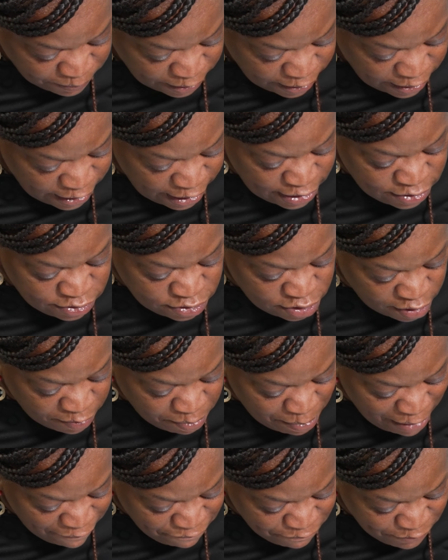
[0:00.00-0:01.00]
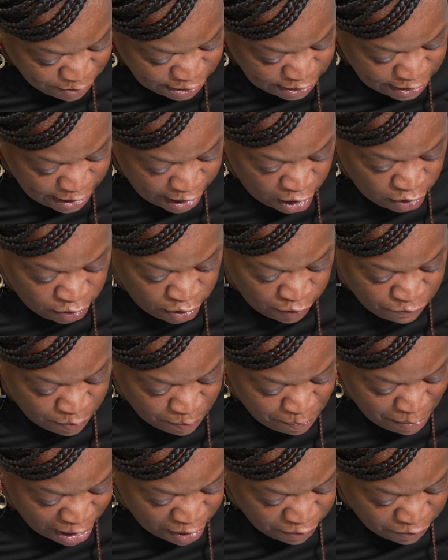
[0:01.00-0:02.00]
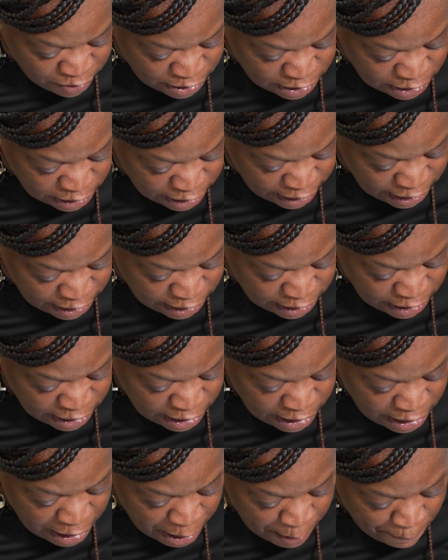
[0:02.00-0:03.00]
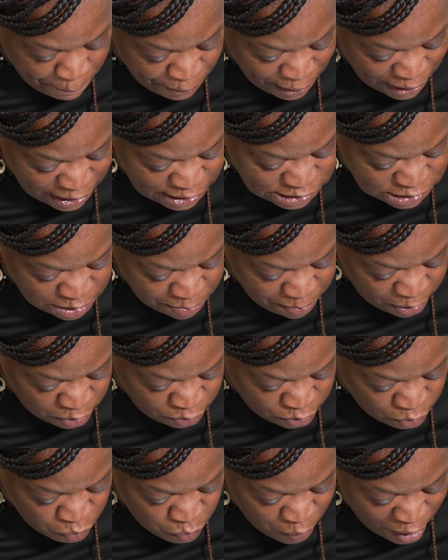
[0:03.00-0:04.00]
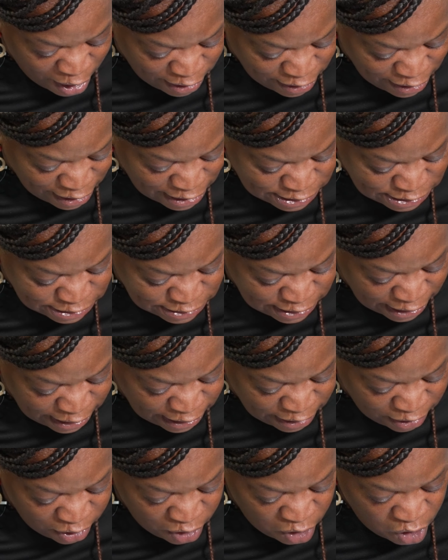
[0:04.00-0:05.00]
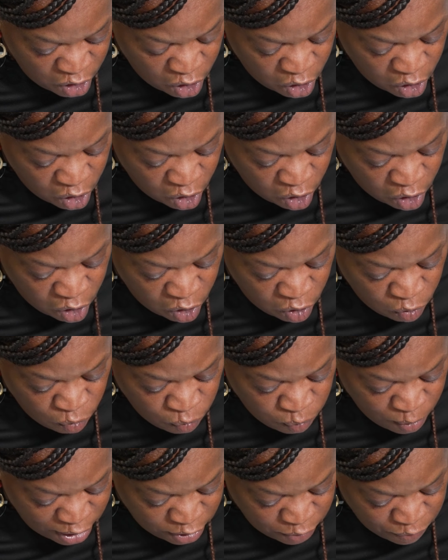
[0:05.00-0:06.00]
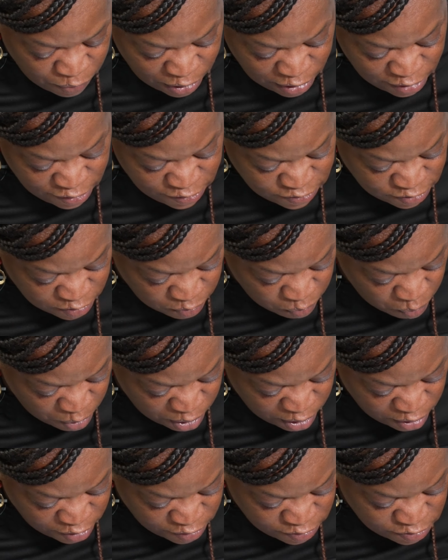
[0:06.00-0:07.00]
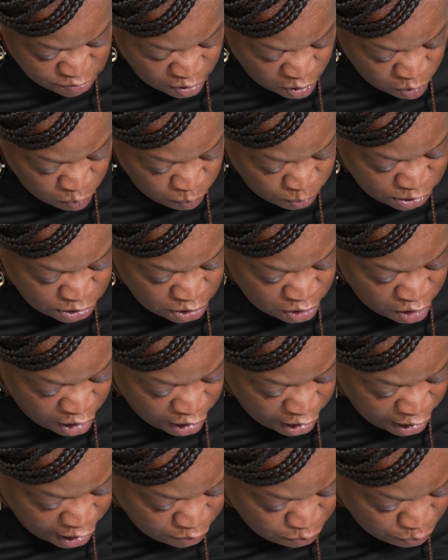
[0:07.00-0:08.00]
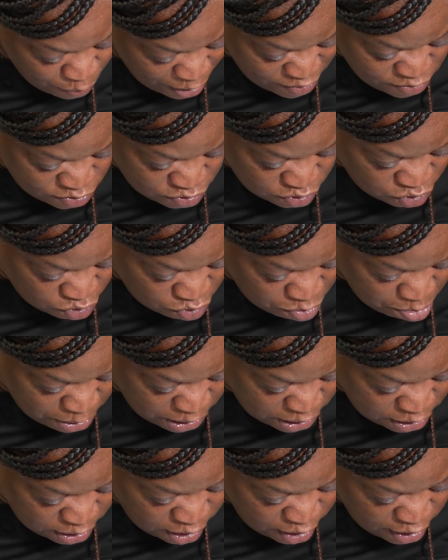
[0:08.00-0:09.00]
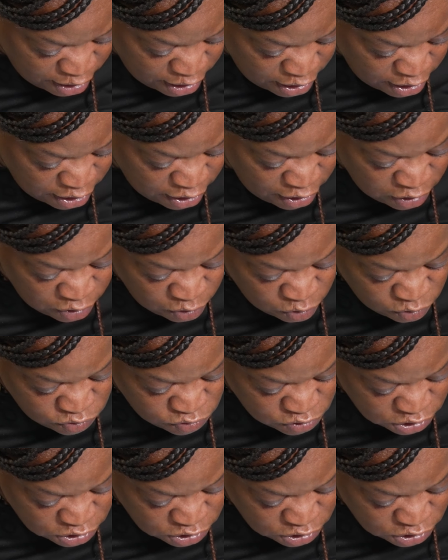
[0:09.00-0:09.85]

It took my feet out of a miry clay and placed them on the rock I stayed. Oh, what a release it was when God rescued me he loosed the